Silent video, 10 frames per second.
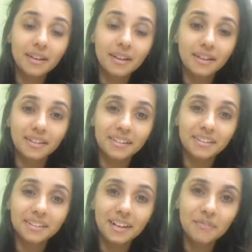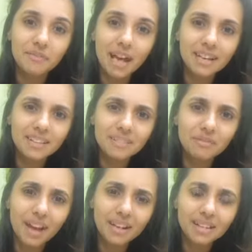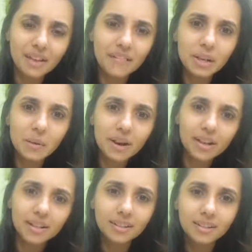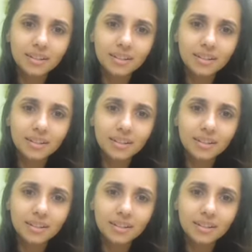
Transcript: uh, where is where is everyone?